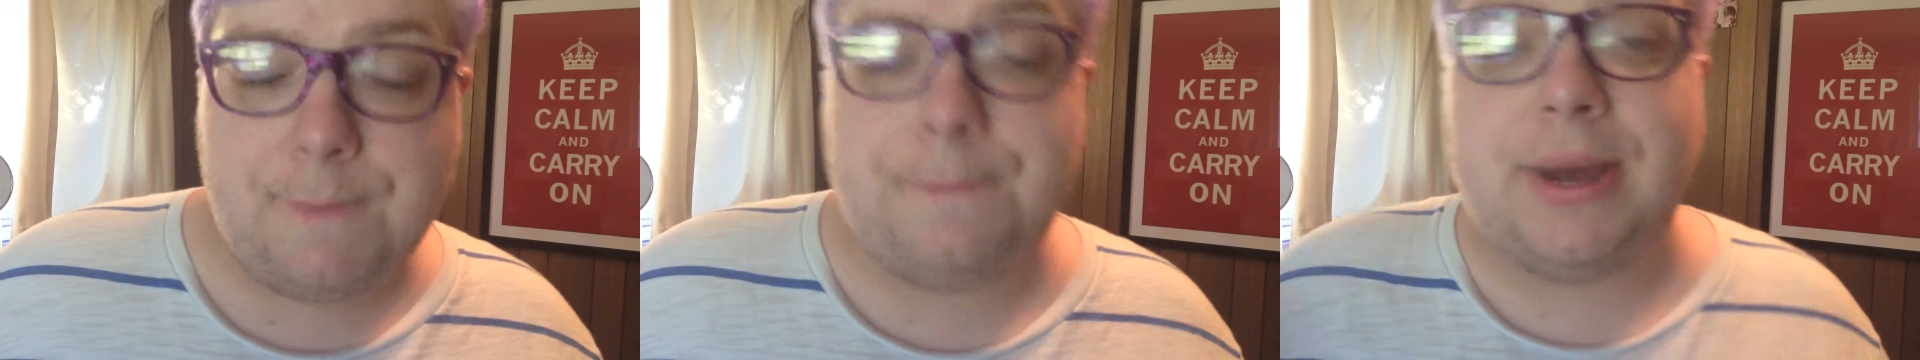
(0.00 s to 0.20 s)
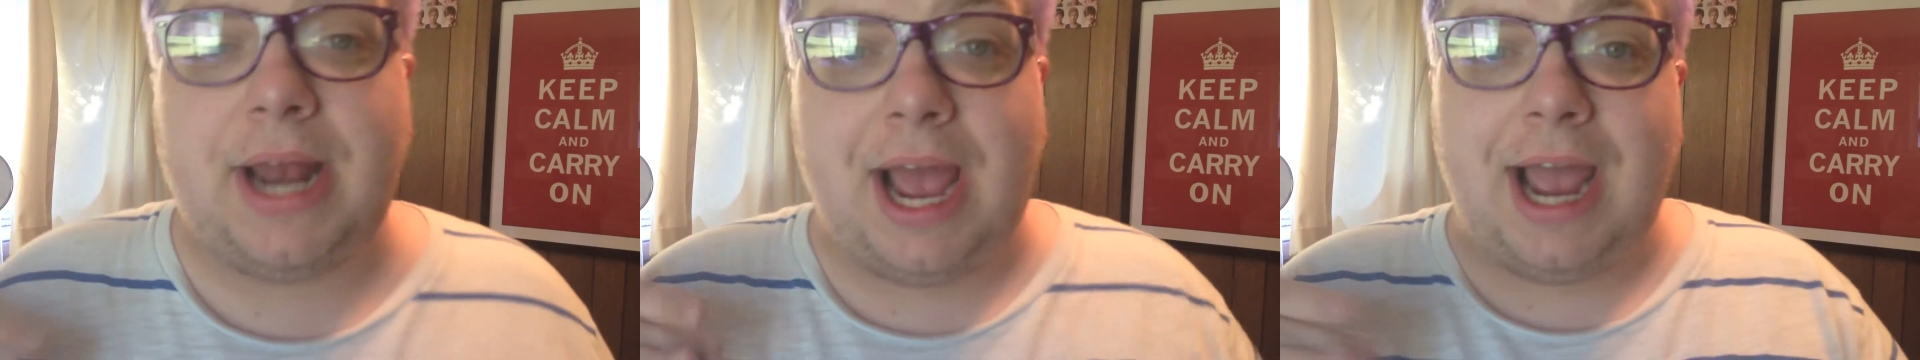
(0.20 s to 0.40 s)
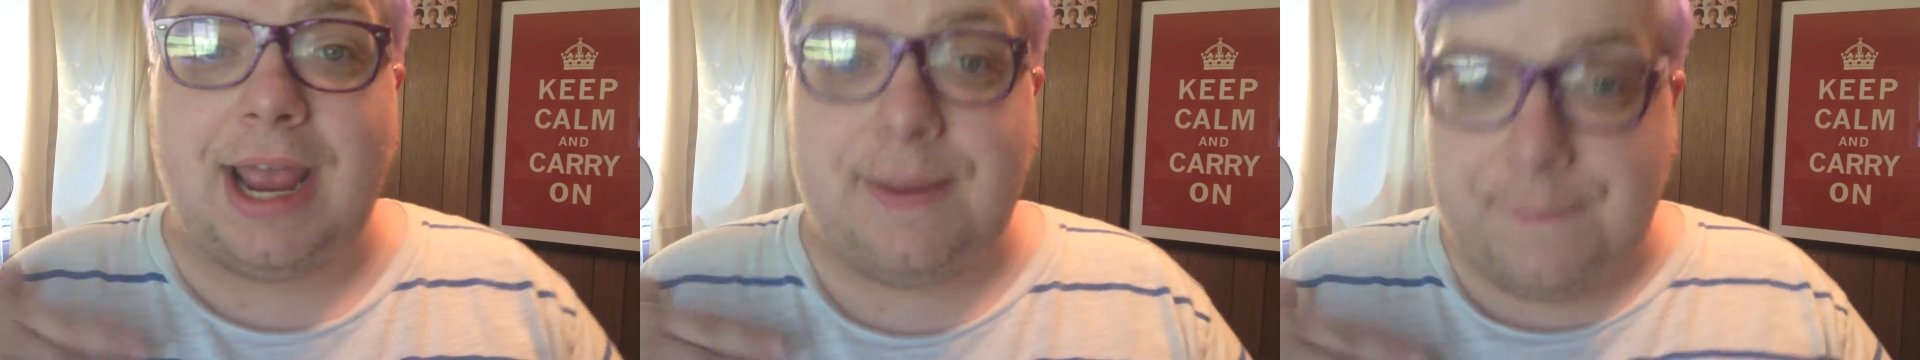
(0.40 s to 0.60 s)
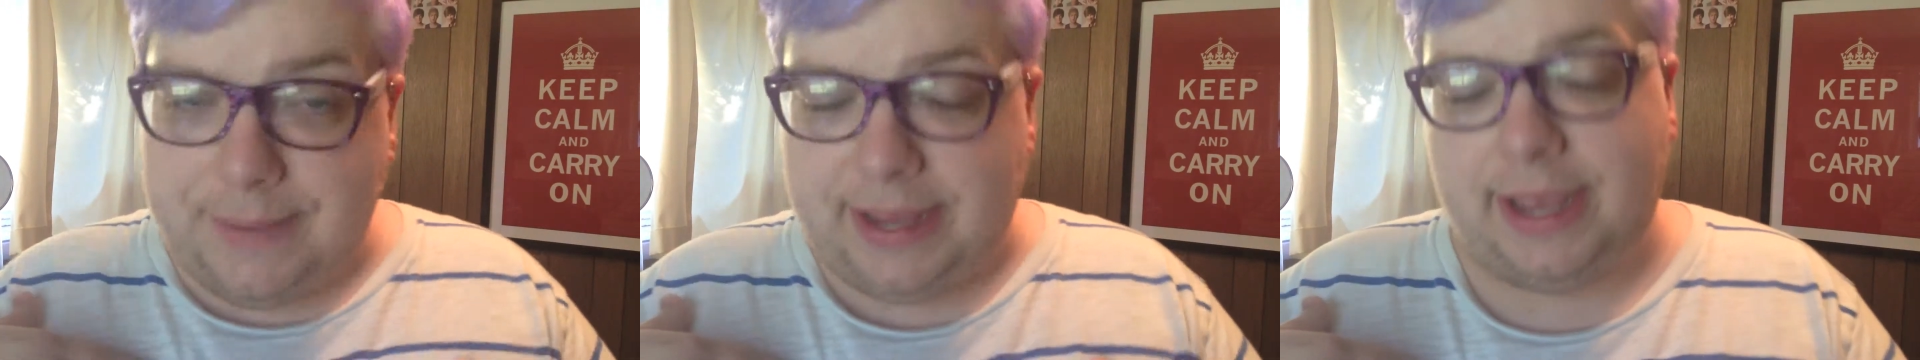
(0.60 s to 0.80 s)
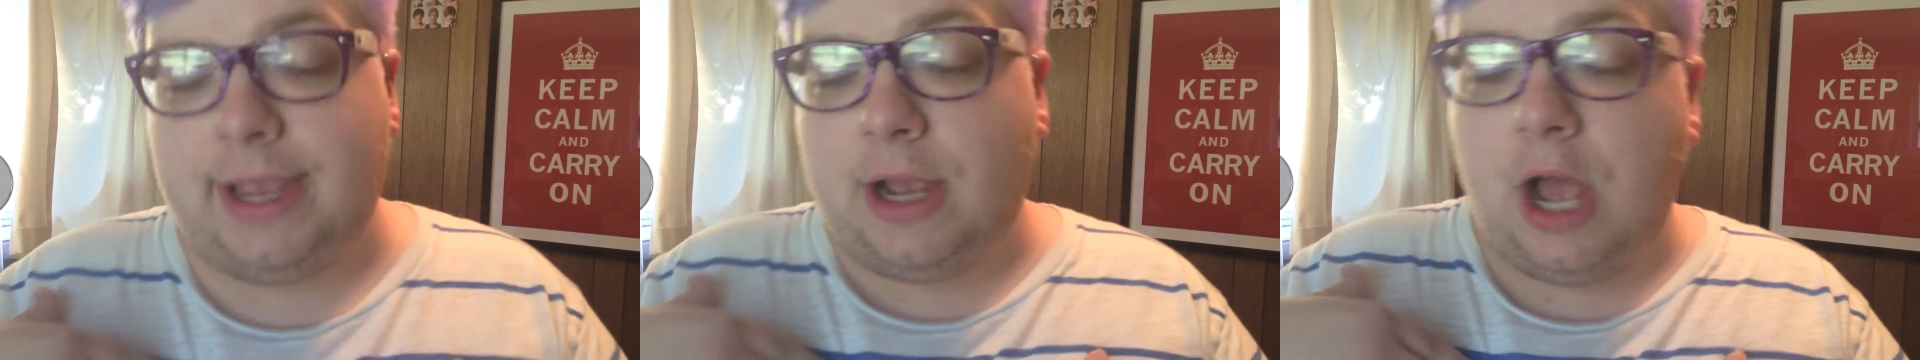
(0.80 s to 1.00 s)
but I am
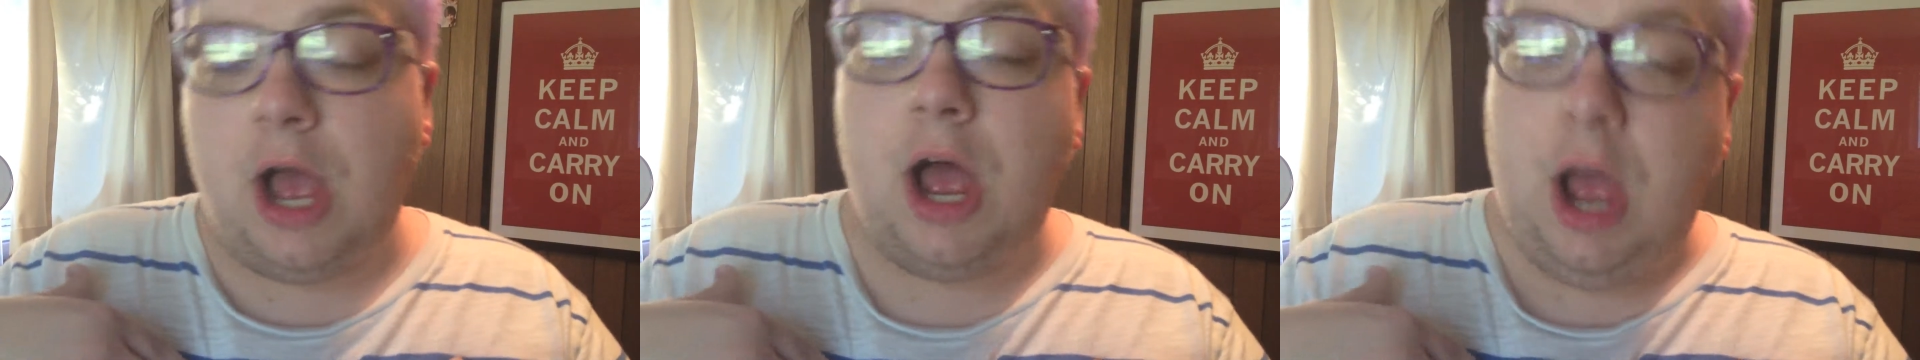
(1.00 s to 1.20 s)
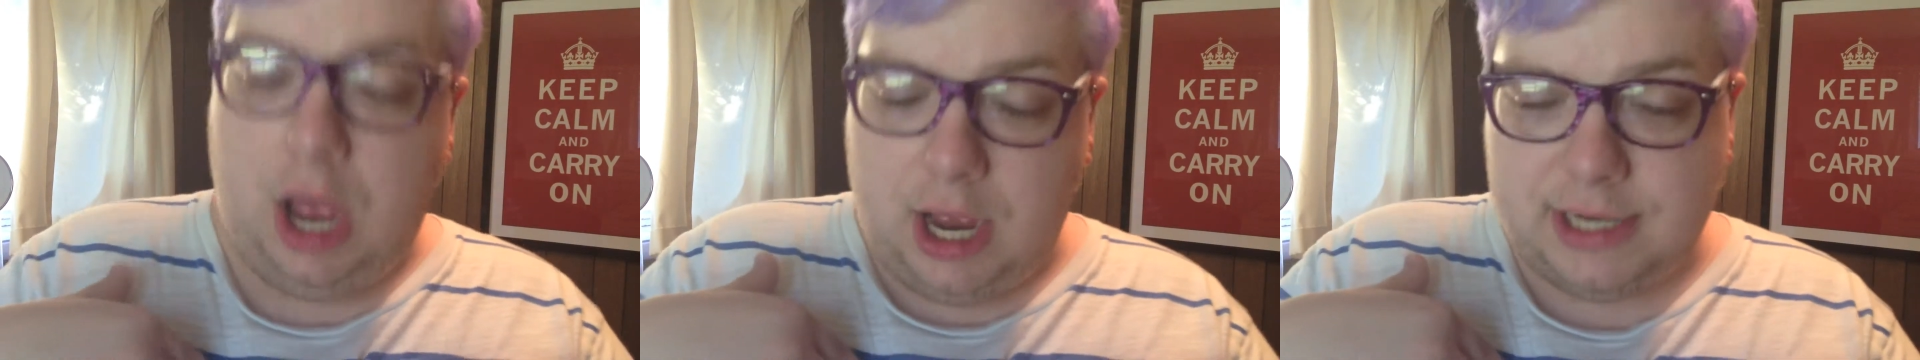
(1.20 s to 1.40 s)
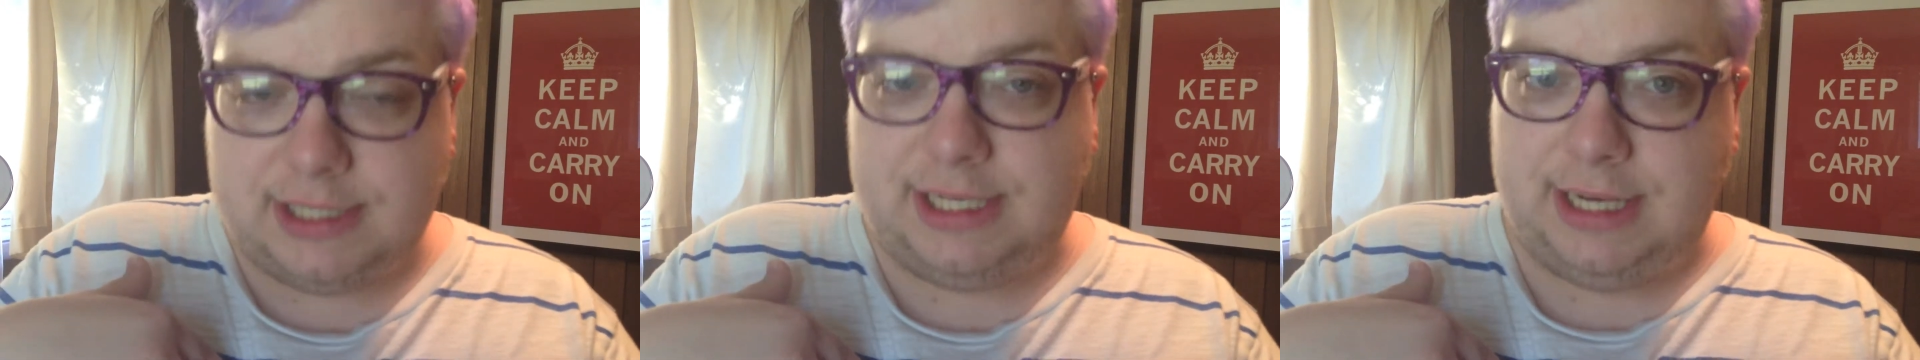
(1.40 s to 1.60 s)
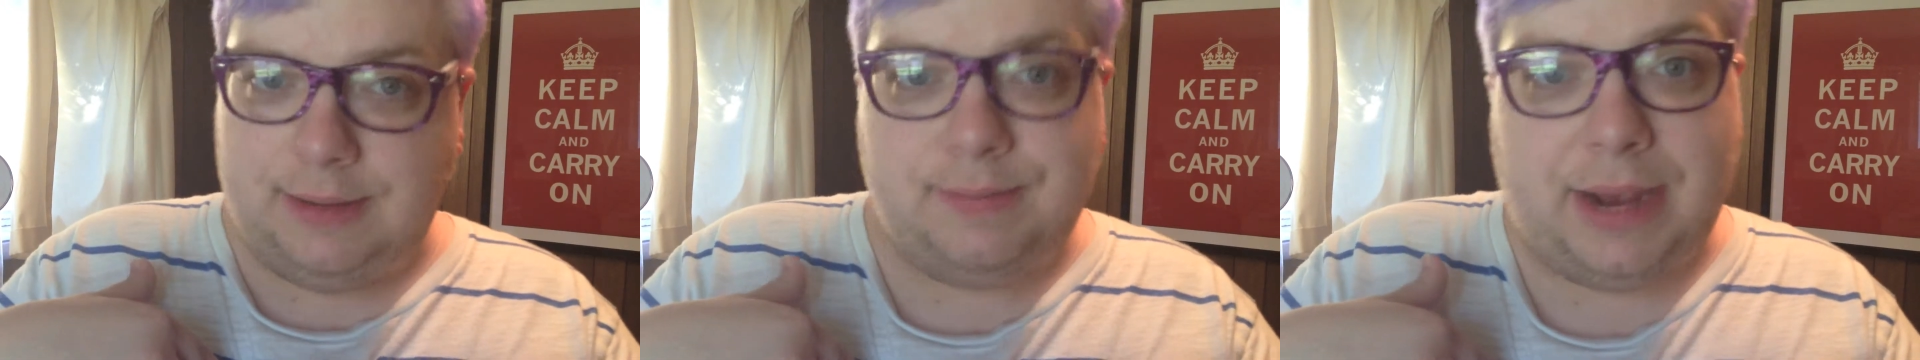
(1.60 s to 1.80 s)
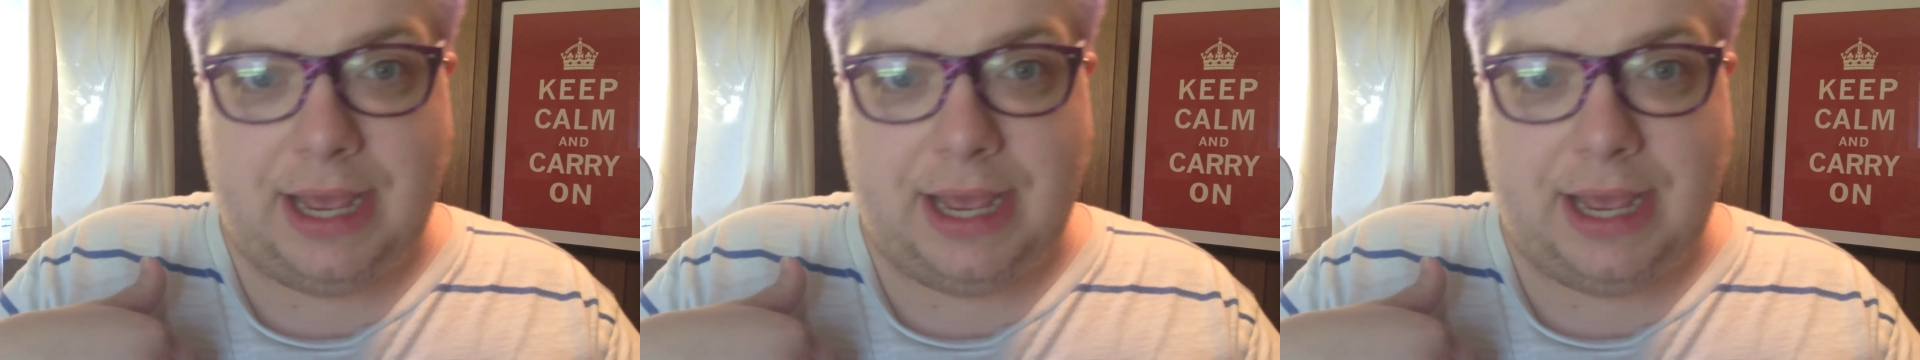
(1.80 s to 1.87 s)
being haunted